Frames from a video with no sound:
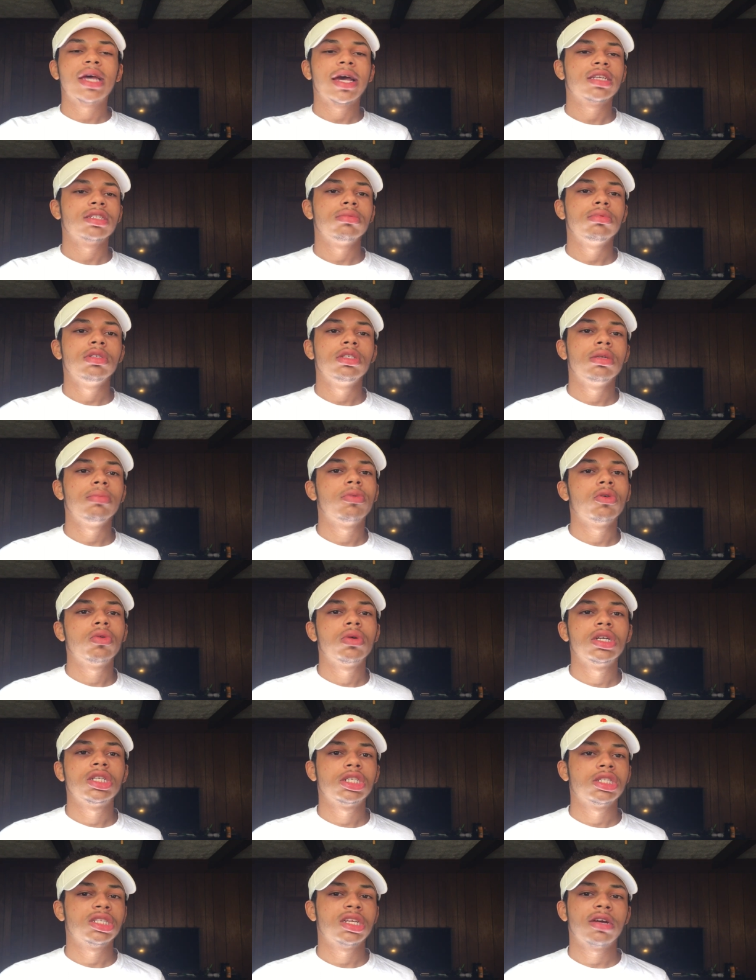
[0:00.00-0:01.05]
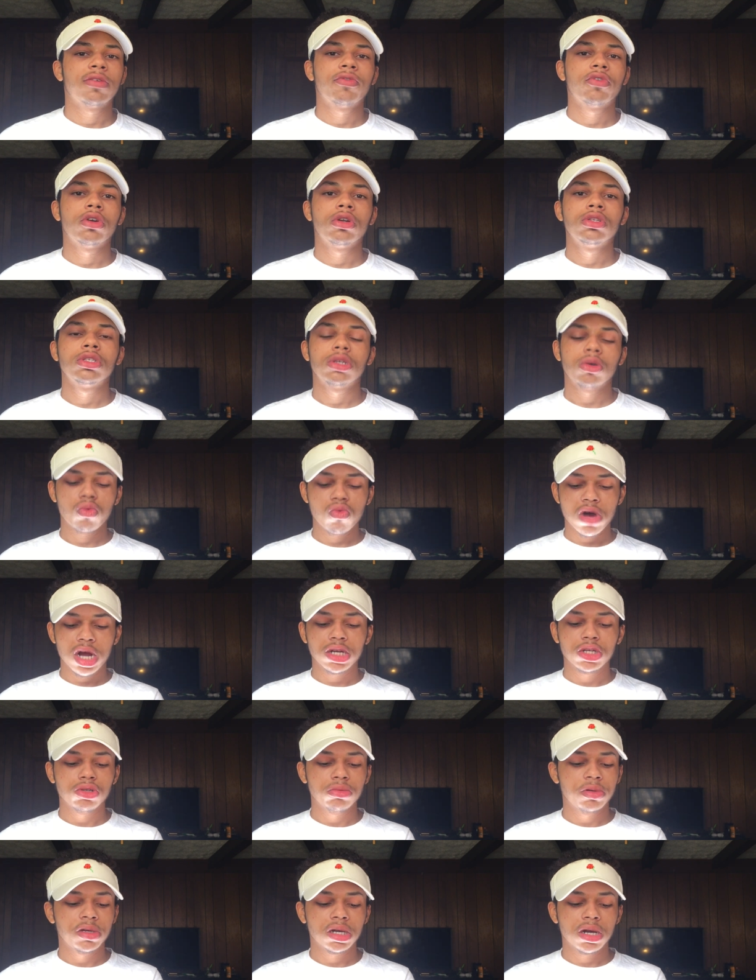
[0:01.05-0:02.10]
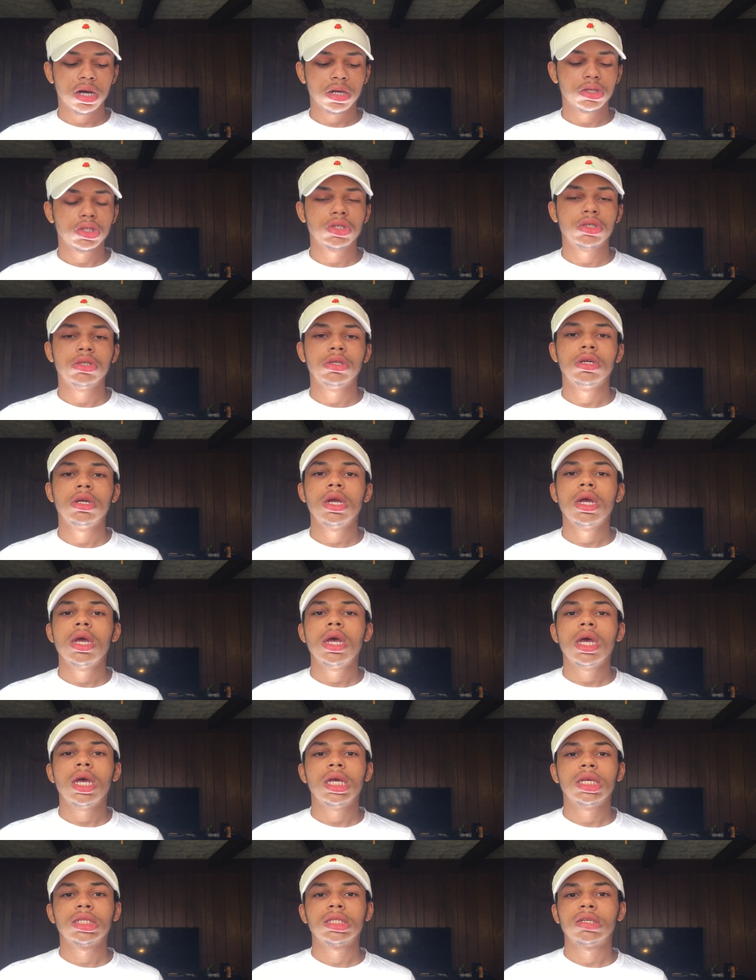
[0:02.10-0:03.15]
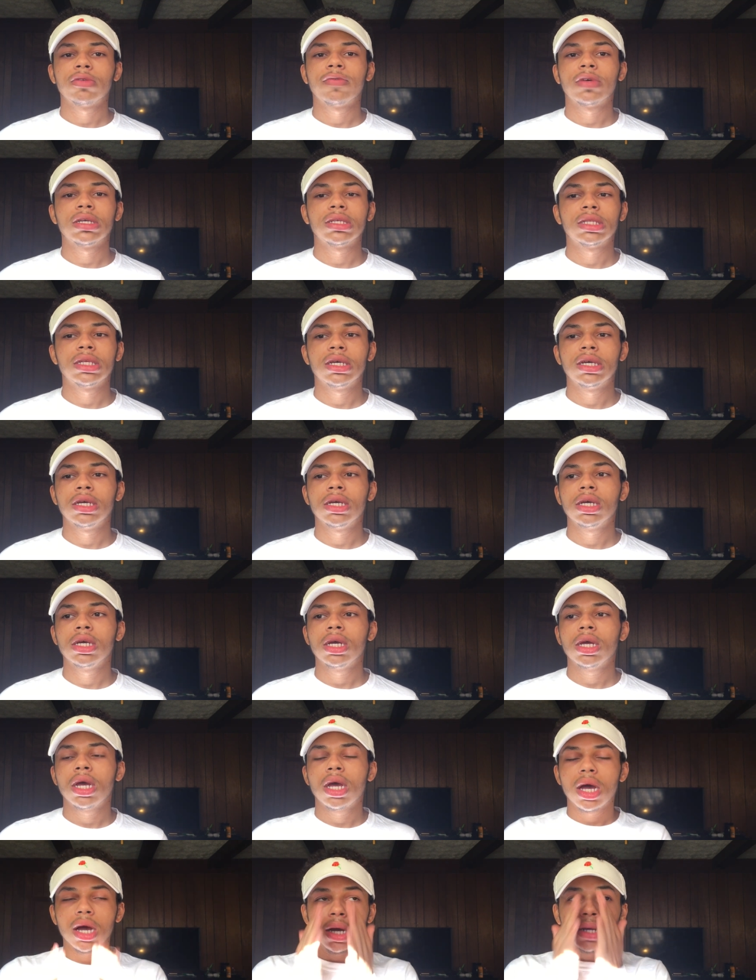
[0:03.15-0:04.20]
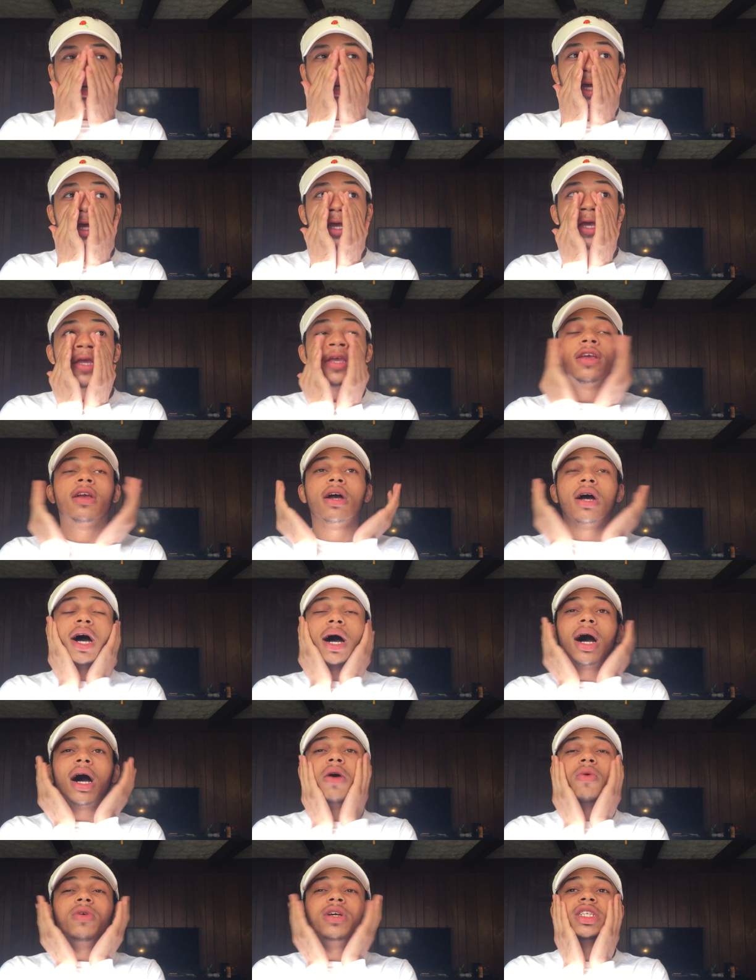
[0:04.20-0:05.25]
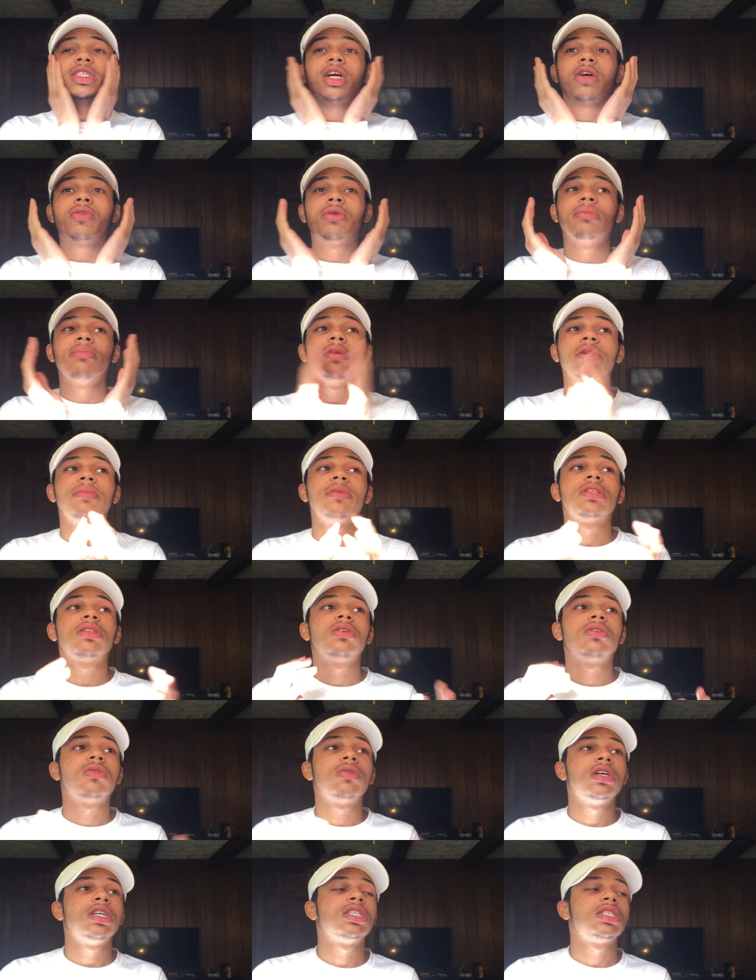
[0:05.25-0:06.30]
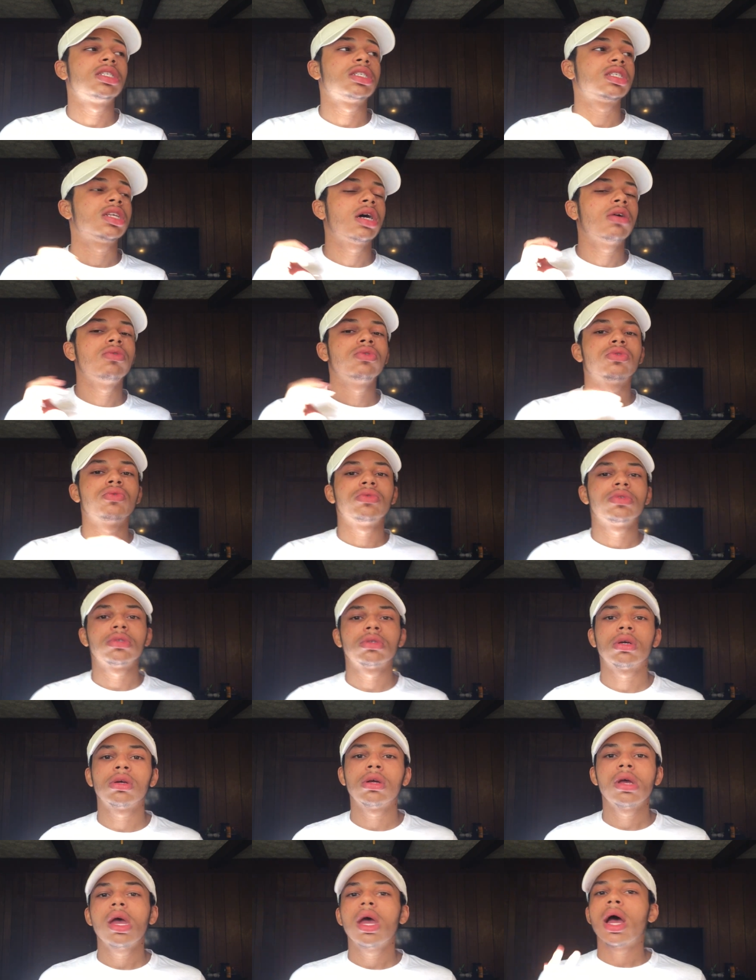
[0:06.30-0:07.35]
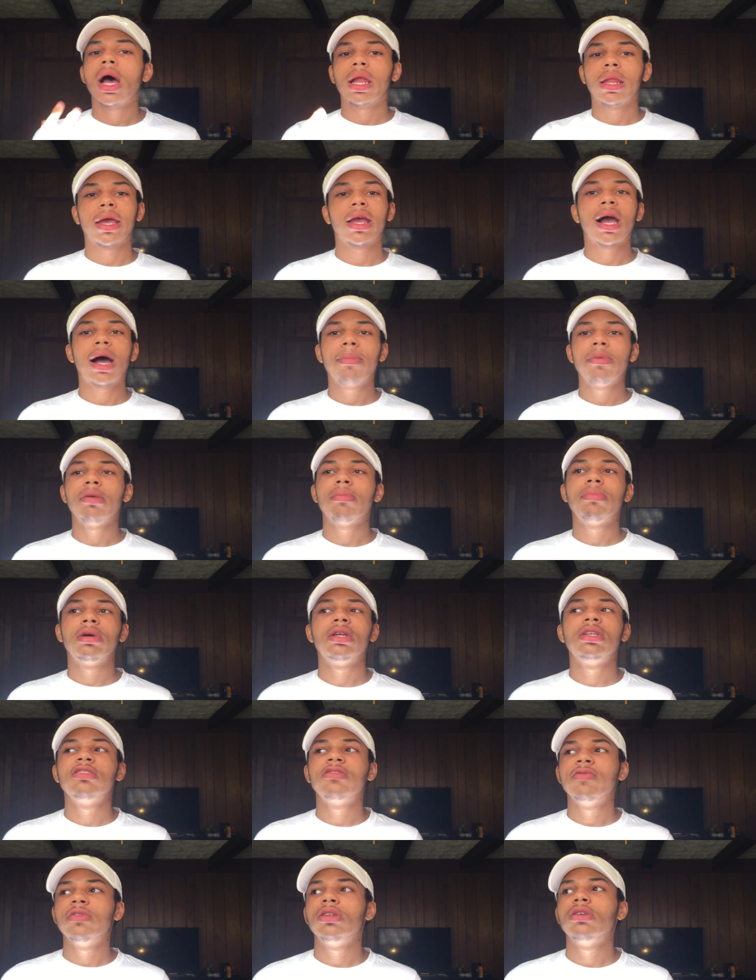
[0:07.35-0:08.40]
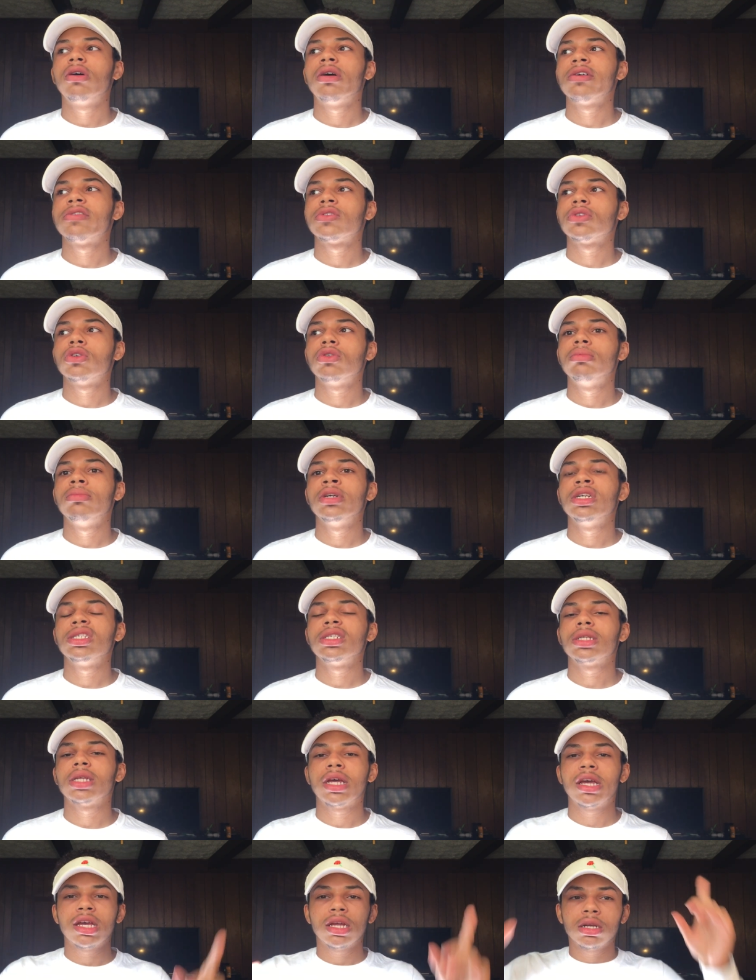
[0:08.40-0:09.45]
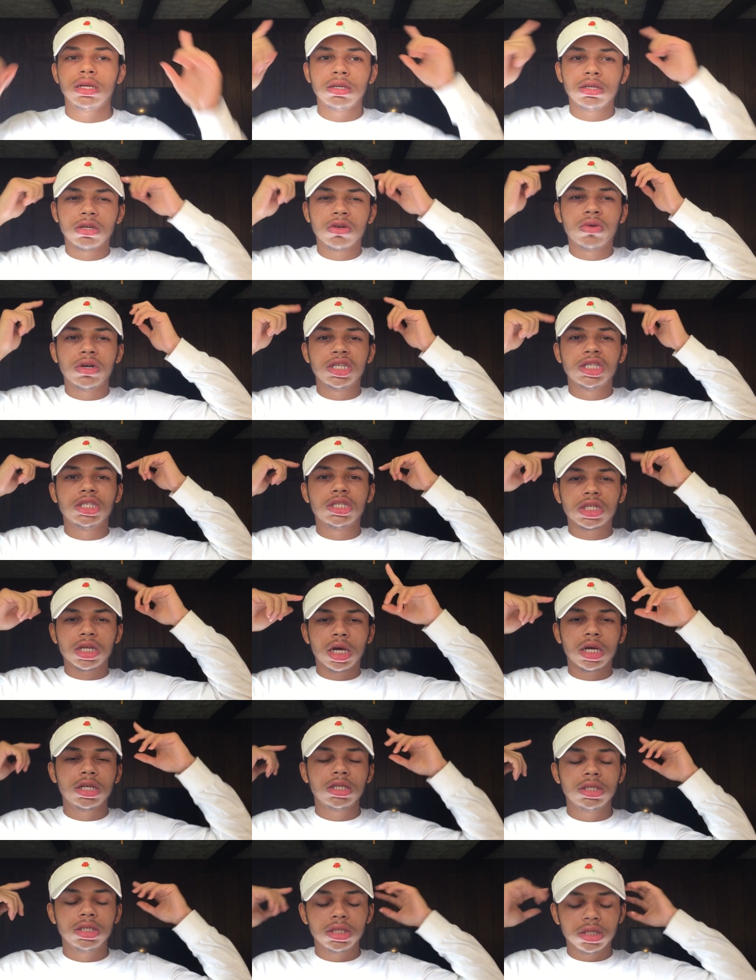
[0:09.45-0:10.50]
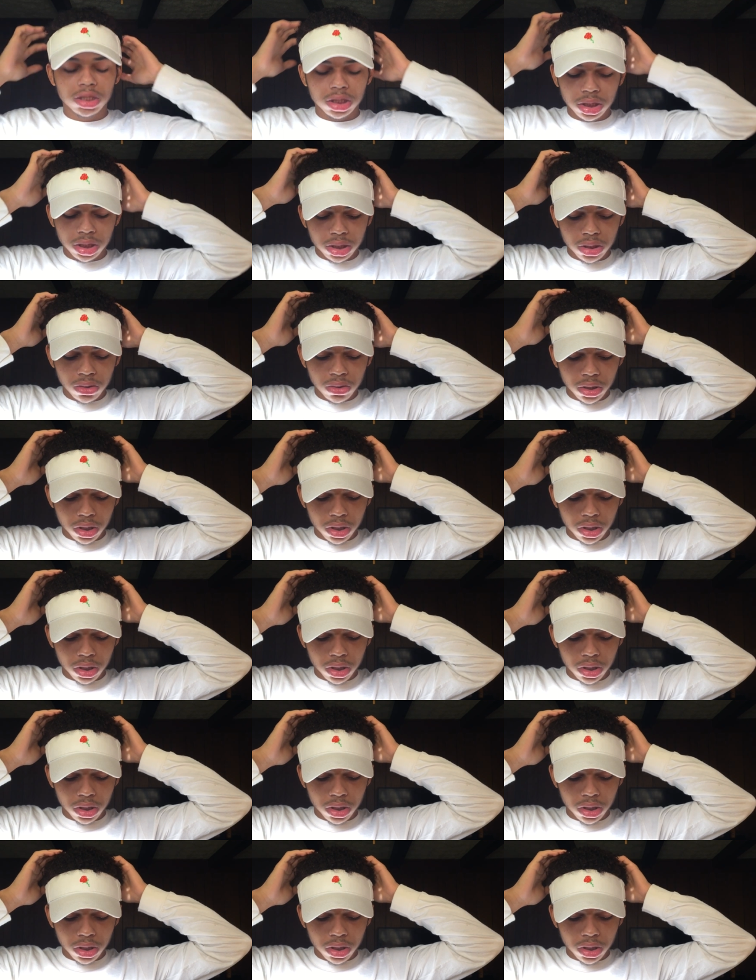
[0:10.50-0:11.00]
asked some simple questions at first. Why did you pick Hollister and stuff like that? Dang, I wish I remembered the questions. I was like, I've been putting this video off so much that the questions kind of just, you